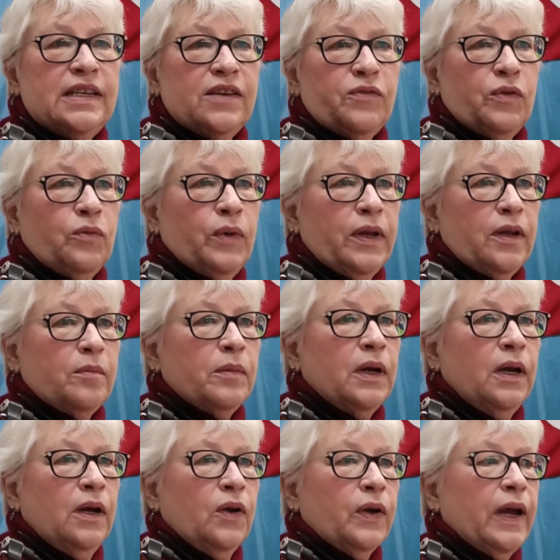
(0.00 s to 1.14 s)
a different rhythm.
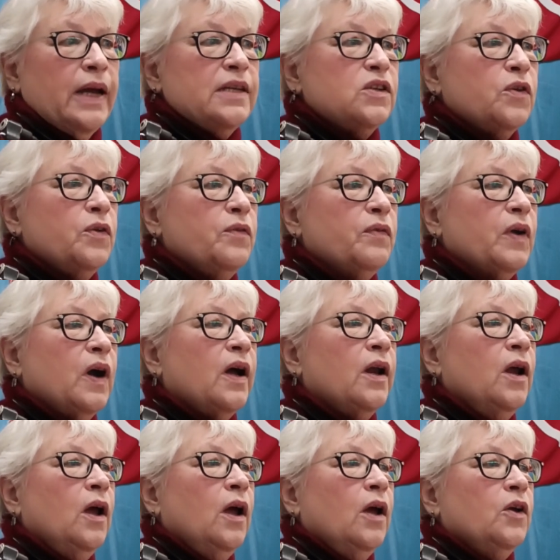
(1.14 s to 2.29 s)
Okay, so you're
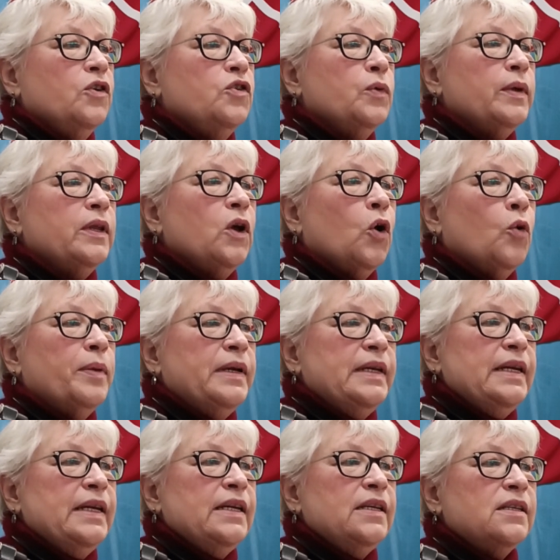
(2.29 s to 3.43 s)
doing the open
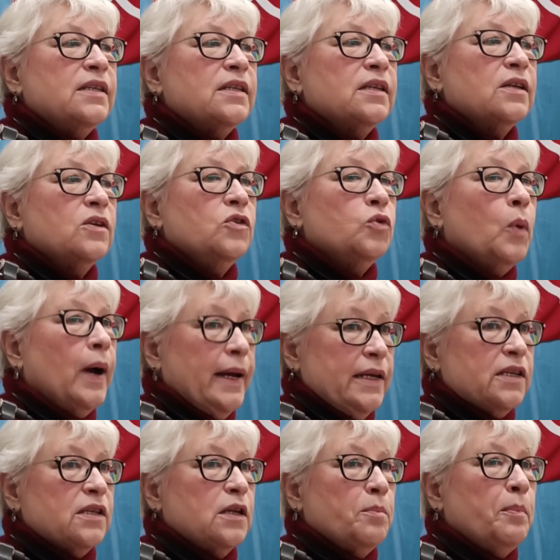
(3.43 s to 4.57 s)
Ds
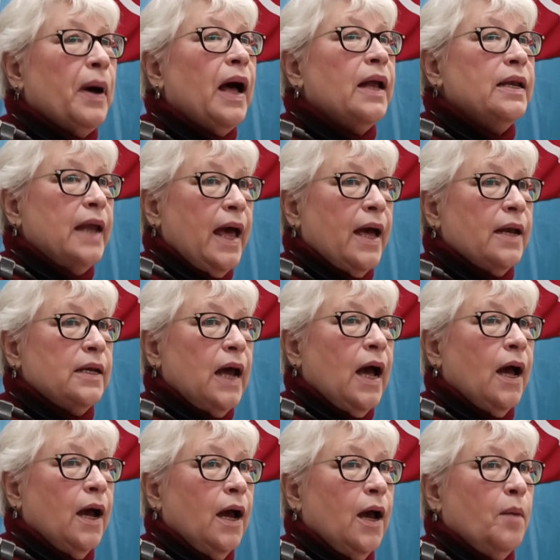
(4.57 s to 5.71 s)
twice. The
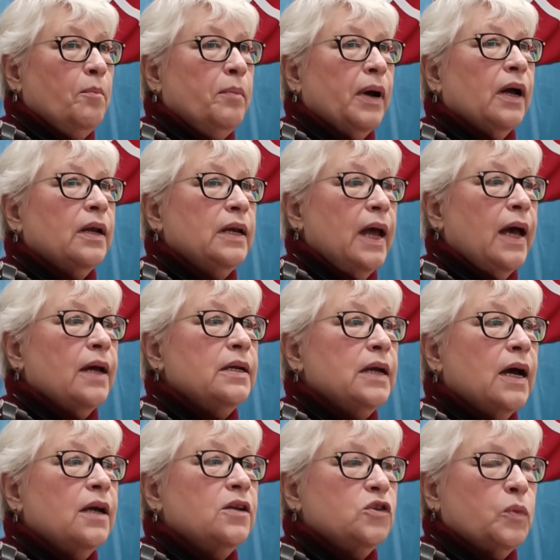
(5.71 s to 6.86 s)
ba-na-na,
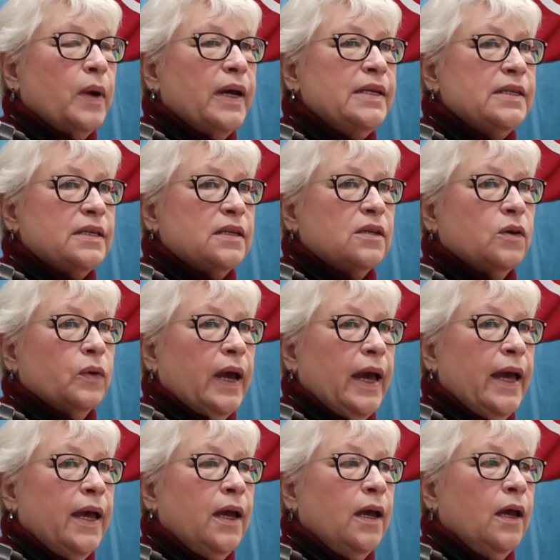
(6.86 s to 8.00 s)
twice.
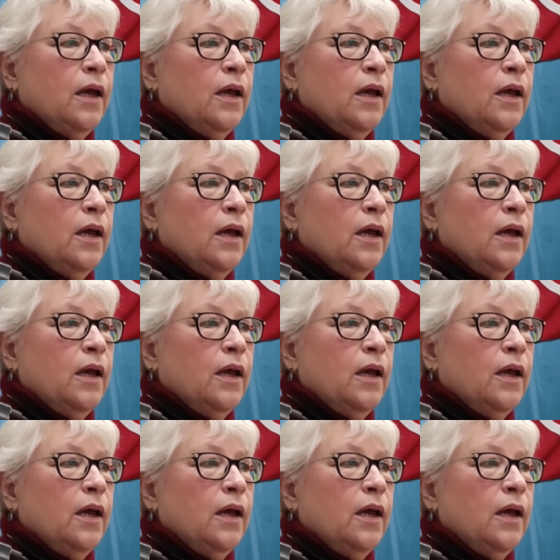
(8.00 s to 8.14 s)
Okay,